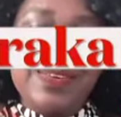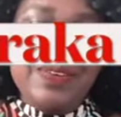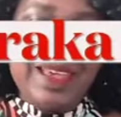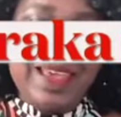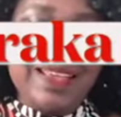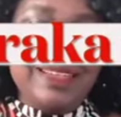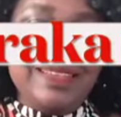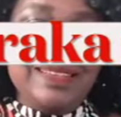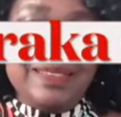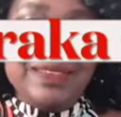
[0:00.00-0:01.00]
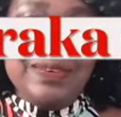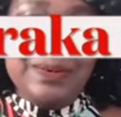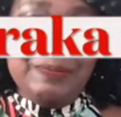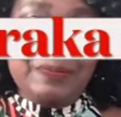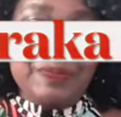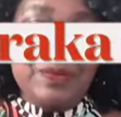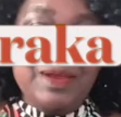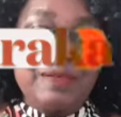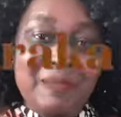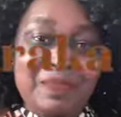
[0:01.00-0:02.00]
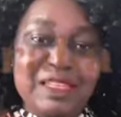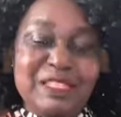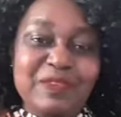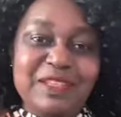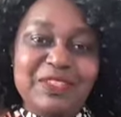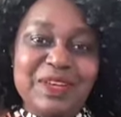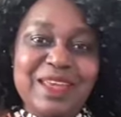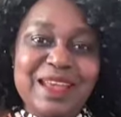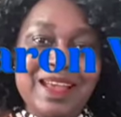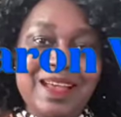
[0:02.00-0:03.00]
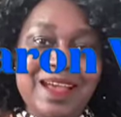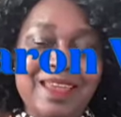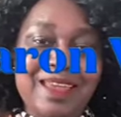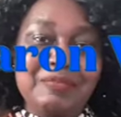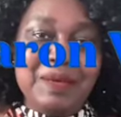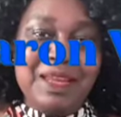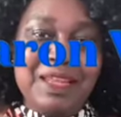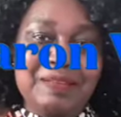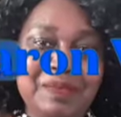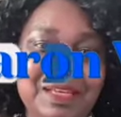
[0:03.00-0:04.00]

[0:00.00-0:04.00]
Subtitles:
Okay, so we wrap this video here. Again, my name